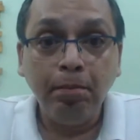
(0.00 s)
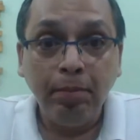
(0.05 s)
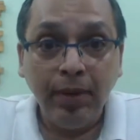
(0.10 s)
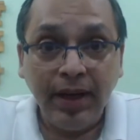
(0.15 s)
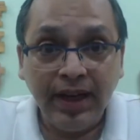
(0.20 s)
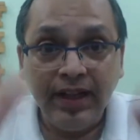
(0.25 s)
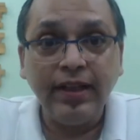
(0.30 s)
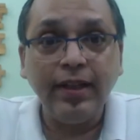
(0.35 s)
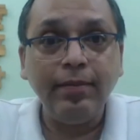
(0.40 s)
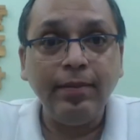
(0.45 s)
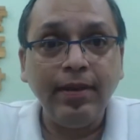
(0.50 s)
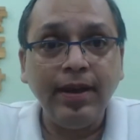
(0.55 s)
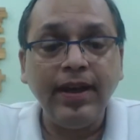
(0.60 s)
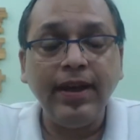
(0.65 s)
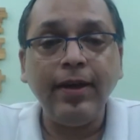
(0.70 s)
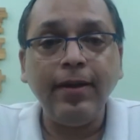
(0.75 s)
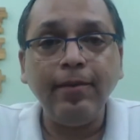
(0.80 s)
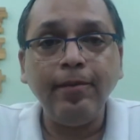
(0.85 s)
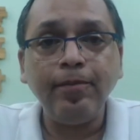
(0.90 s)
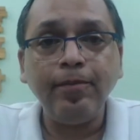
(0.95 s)
Bring them
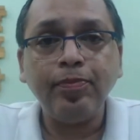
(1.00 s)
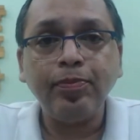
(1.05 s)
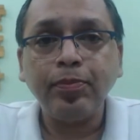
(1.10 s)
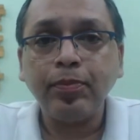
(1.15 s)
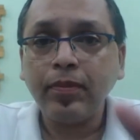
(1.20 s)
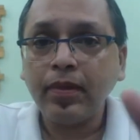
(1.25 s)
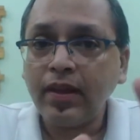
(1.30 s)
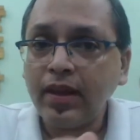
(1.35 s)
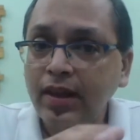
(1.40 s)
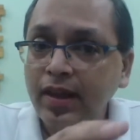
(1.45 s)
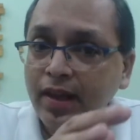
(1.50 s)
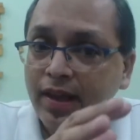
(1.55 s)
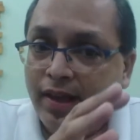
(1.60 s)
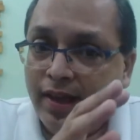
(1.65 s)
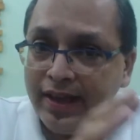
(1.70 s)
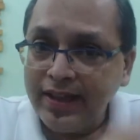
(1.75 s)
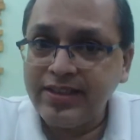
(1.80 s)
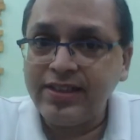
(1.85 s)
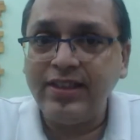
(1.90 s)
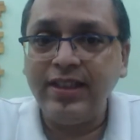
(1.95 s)
here,
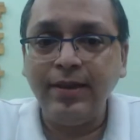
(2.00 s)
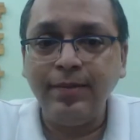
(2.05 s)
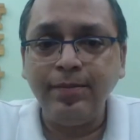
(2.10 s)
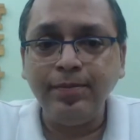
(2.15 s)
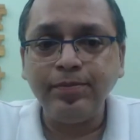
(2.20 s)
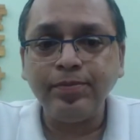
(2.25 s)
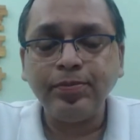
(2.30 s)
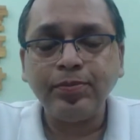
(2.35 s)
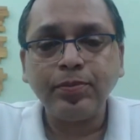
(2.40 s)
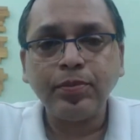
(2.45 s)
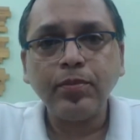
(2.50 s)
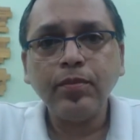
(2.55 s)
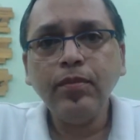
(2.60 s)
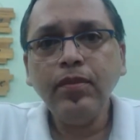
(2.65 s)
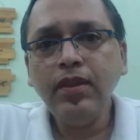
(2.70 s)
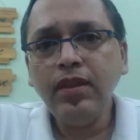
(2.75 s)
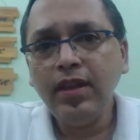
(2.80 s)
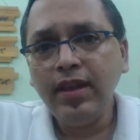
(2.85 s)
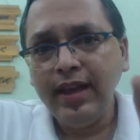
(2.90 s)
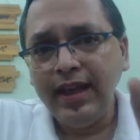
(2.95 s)
list them.
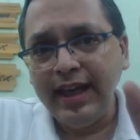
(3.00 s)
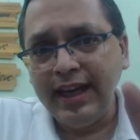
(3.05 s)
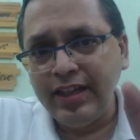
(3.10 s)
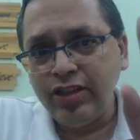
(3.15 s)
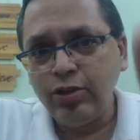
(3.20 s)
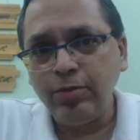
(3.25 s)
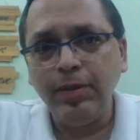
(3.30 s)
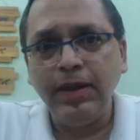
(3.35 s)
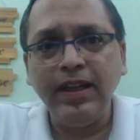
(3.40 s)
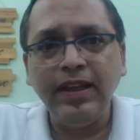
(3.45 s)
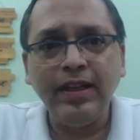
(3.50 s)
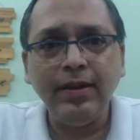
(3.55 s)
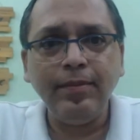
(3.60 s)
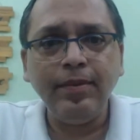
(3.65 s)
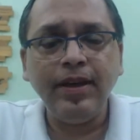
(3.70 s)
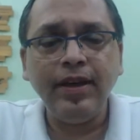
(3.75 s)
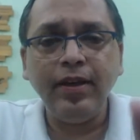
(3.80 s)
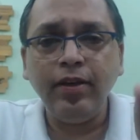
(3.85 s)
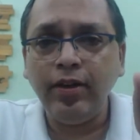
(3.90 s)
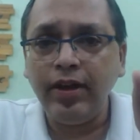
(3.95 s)
As you bring them
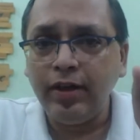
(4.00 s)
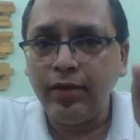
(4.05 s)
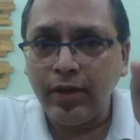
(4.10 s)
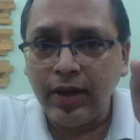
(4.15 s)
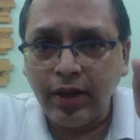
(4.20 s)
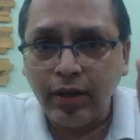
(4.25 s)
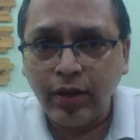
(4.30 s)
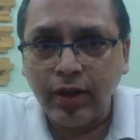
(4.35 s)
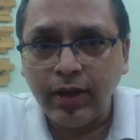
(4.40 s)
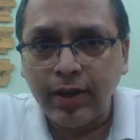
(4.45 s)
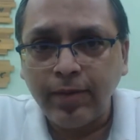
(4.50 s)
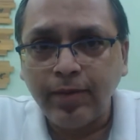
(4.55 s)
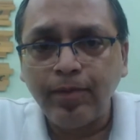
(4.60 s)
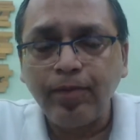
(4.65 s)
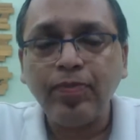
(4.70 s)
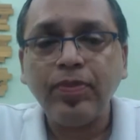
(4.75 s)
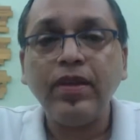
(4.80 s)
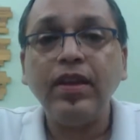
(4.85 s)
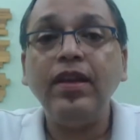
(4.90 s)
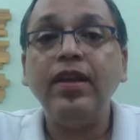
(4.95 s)
here, you get $1.
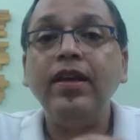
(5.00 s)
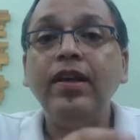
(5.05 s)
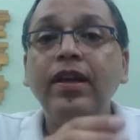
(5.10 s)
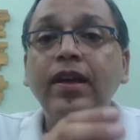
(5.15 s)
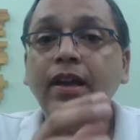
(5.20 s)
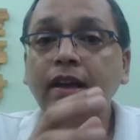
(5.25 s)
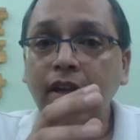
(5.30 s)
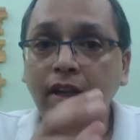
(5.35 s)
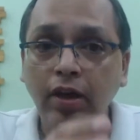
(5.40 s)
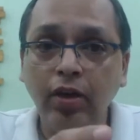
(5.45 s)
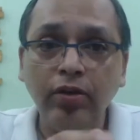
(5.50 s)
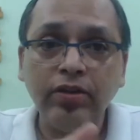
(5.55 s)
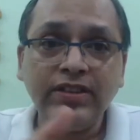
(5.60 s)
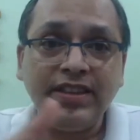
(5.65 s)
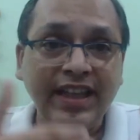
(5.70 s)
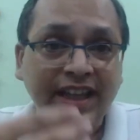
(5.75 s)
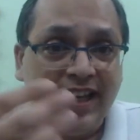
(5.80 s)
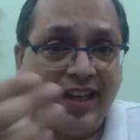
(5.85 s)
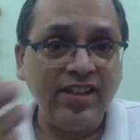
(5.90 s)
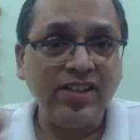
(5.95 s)
Now,
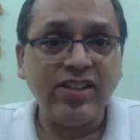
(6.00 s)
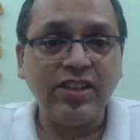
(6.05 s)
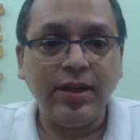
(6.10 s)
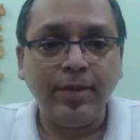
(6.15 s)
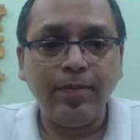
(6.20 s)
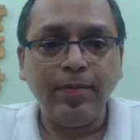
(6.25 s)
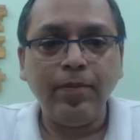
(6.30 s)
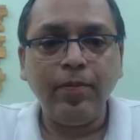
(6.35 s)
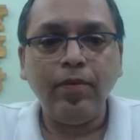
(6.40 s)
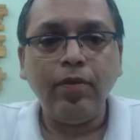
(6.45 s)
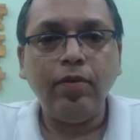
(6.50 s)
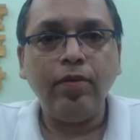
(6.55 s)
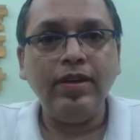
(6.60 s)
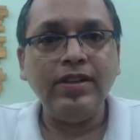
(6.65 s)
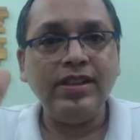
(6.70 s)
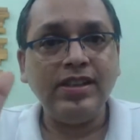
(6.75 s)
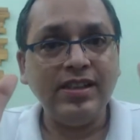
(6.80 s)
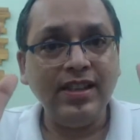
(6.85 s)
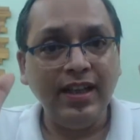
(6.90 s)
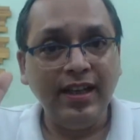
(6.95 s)
second step,
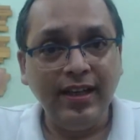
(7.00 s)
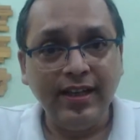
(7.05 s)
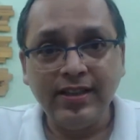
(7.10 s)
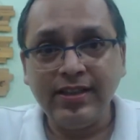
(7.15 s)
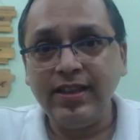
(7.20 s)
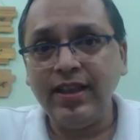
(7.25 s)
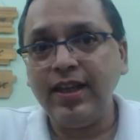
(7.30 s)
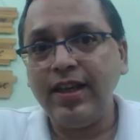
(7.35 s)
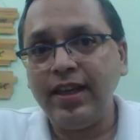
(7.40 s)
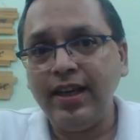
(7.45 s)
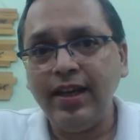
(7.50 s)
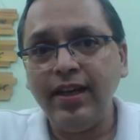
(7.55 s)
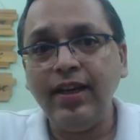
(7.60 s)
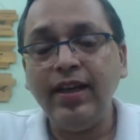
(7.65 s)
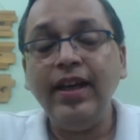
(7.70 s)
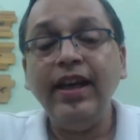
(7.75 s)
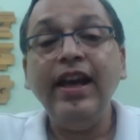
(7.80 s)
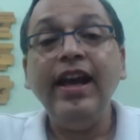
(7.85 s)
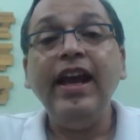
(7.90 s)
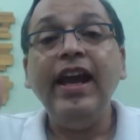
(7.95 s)
once they list their
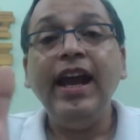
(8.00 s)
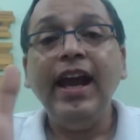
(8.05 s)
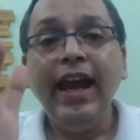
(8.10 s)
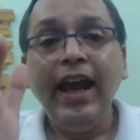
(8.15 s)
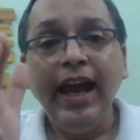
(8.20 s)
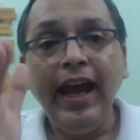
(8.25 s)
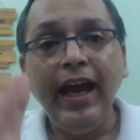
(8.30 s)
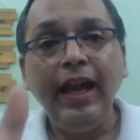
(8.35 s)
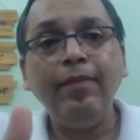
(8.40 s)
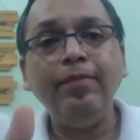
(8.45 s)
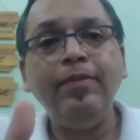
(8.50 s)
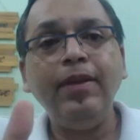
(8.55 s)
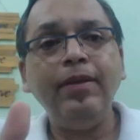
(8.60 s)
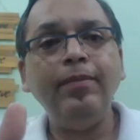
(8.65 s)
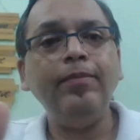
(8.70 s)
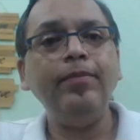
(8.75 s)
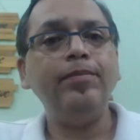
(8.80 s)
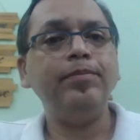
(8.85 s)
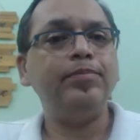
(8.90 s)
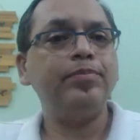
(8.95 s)
gig, help
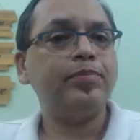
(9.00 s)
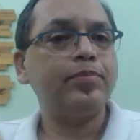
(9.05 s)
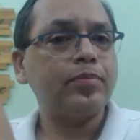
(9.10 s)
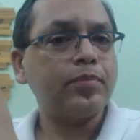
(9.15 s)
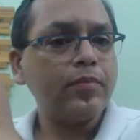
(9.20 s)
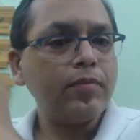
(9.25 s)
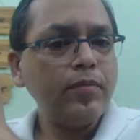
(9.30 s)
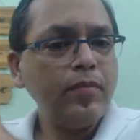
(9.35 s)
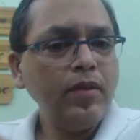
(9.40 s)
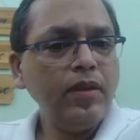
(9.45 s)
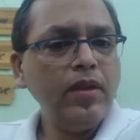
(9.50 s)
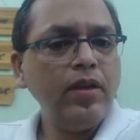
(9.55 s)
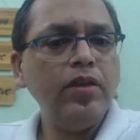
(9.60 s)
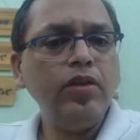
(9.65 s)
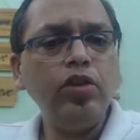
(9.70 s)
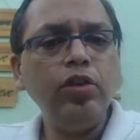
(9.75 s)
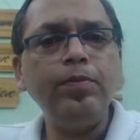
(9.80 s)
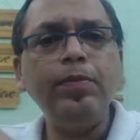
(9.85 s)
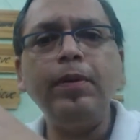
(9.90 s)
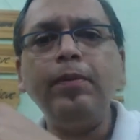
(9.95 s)
them
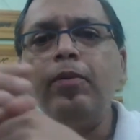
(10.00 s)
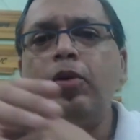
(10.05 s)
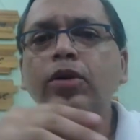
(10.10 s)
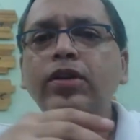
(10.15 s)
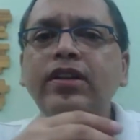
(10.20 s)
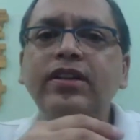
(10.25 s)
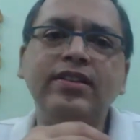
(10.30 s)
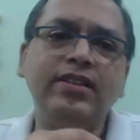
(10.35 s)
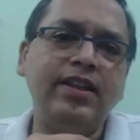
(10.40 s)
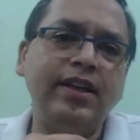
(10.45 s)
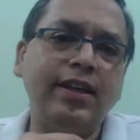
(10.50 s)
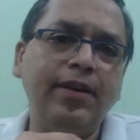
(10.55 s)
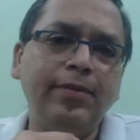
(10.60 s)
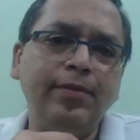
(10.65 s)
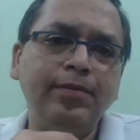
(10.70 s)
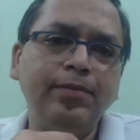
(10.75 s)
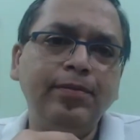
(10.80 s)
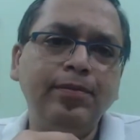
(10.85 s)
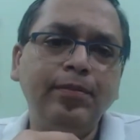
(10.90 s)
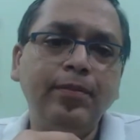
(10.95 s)
to promote this gig.
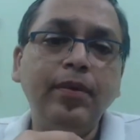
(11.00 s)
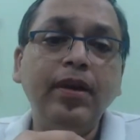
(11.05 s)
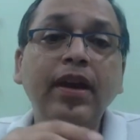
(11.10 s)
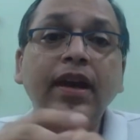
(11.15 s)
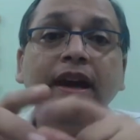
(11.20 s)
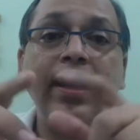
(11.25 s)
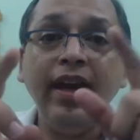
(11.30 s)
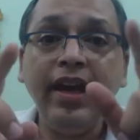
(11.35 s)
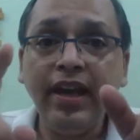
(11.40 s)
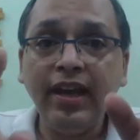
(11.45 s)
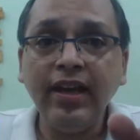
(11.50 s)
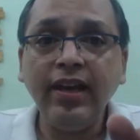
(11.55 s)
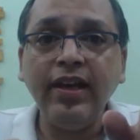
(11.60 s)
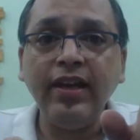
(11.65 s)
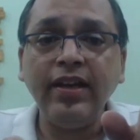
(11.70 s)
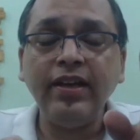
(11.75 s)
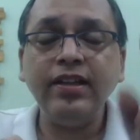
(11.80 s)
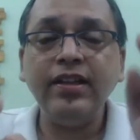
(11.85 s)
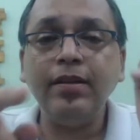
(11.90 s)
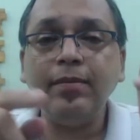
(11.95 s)
In
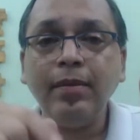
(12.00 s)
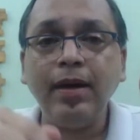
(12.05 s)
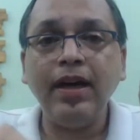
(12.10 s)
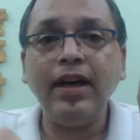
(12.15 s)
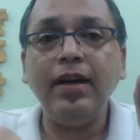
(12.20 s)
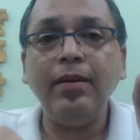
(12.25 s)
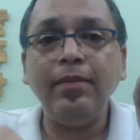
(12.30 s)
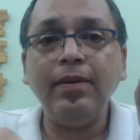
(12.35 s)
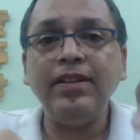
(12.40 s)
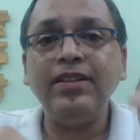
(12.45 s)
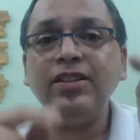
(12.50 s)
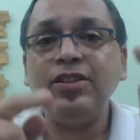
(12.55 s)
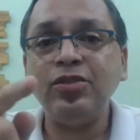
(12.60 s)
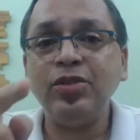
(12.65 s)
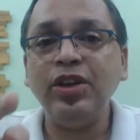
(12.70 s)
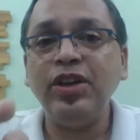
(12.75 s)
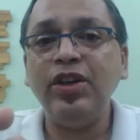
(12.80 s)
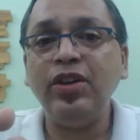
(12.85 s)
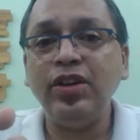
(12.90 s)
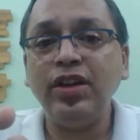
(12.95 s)
return, the marketplace is
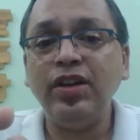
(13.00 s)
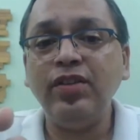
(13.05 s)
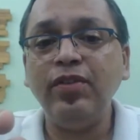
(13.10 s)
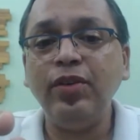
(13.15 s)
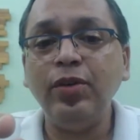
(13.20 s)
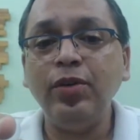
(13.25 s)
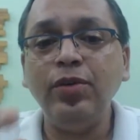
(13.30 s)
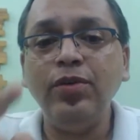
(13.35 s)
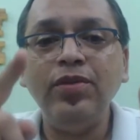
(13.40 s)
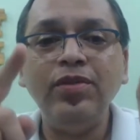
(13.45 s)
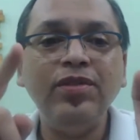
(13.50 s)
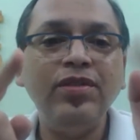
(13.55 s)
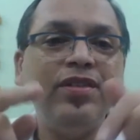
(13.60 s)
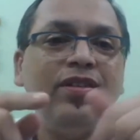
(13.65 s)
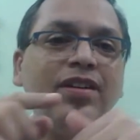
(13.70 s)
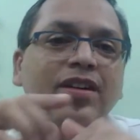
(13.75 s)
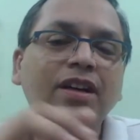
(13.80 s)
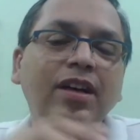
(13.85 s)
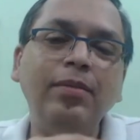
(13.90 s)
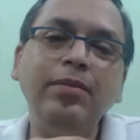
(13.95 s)
going to give you
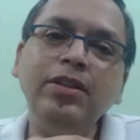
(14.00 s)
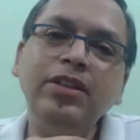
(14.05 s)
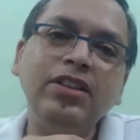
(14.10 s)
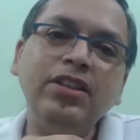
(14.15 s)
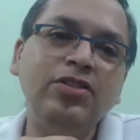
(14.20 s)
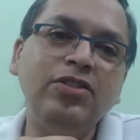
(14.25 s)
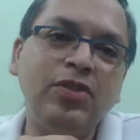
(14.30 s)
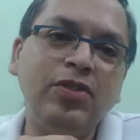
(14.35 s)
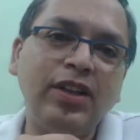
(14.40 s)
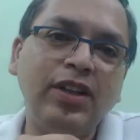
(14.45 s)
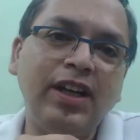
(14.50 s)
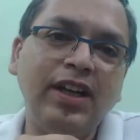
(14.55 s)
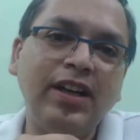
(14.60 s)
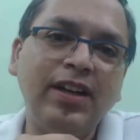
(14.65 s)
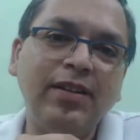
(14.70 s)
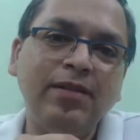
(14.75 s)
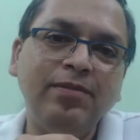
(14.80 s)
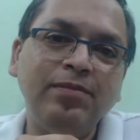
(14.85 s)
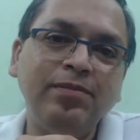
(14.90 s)
commissions for that.